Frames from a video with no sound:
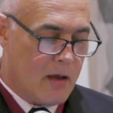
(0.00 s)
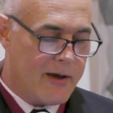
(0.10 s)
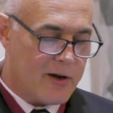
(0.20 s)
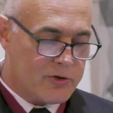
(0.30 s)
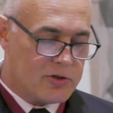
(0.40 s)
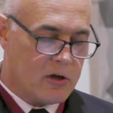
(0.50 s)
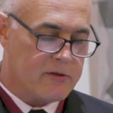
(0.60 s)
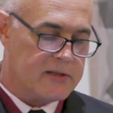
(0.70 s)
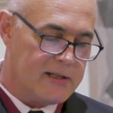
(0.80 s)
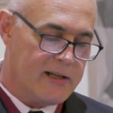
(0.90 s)
A medical
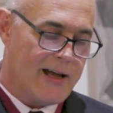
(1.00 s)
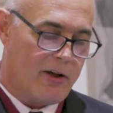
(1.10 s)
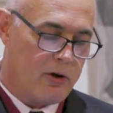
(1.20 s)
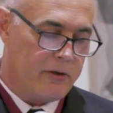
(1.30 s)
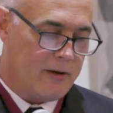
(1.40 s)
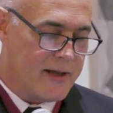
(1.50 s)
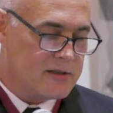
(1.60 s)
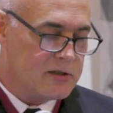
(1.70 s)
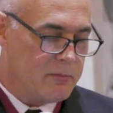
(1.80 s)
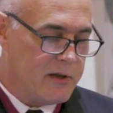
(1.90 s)
service that did not learn the
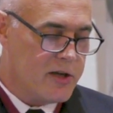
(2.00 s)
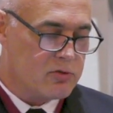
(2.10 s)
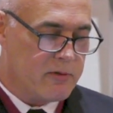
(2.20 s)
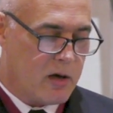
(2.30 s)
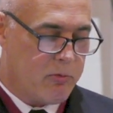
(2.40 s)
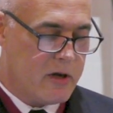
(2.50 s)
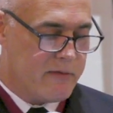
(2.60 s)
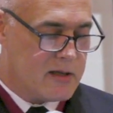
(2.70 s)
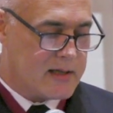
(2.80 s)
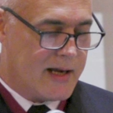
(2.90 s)
lessons from the history or
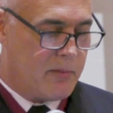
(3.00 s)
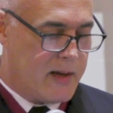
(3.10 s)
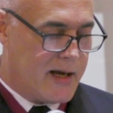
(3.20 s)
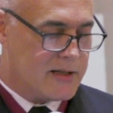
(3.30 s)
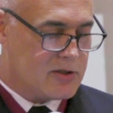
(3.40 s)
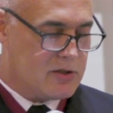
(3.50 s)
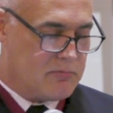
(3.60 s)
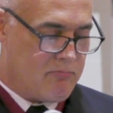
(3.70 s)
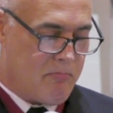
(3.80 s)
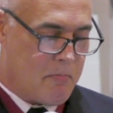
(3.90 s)
previous campaigns.
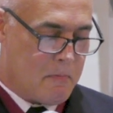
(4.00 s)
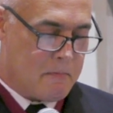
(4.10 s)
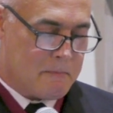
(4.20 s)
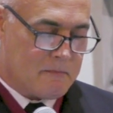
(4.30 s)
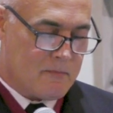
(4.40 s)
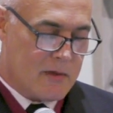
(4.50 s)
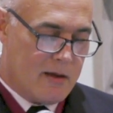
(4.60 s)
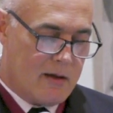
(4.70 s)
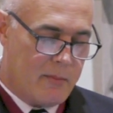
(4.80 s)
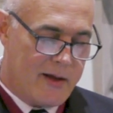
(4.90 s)

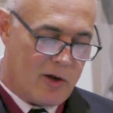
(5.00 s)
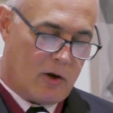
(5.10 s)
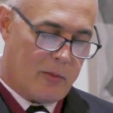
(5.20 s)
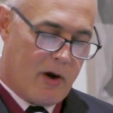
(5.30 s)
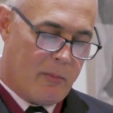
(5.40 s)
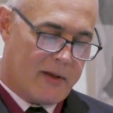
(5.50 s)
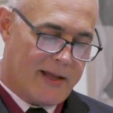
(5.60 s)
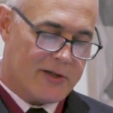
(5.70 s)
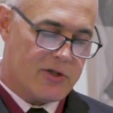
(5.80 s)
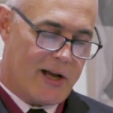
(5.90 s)
A medical
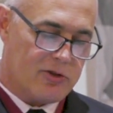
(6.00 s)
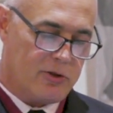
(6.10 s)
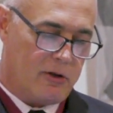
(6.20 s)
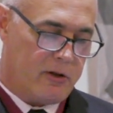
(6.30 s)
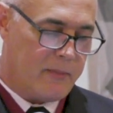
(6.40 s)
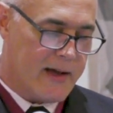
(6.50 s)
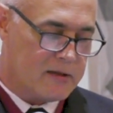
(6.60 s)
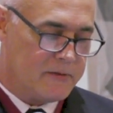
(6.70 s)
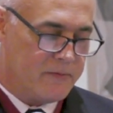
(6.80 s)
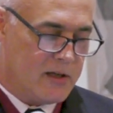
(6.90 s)
department that had changed little in the
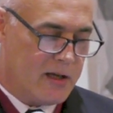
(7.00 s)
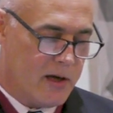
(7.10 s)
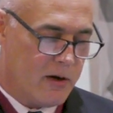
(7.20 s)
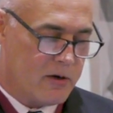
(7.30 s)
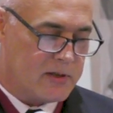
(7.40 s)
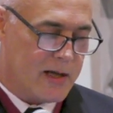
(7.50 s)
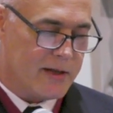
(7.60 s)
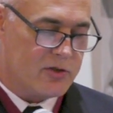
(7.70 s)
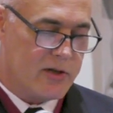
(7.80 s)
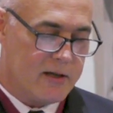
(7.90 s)
past 50 years
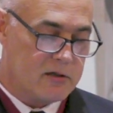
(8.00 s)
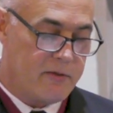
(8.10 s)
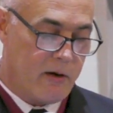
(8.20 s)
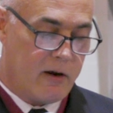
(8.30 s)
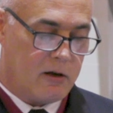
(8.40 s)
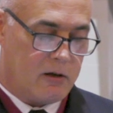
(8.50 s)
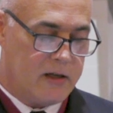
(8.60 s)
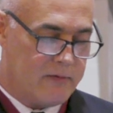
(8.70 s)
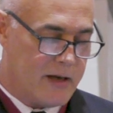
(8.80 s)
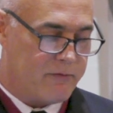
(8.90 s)
and that changed very little
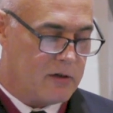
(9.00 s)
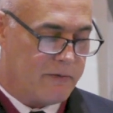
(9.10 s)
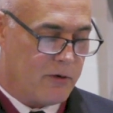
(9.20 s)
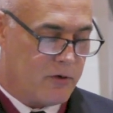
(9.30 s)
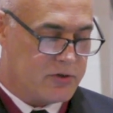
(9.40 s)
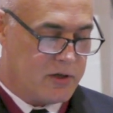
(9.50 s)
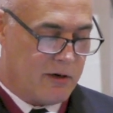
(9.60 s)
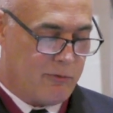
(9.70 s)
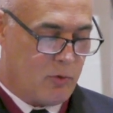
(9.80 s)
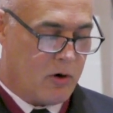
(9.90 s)
even after the first
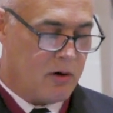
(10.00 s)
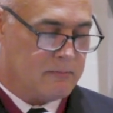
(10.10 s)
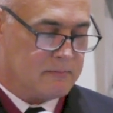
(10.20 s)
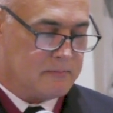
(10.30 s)
year of war.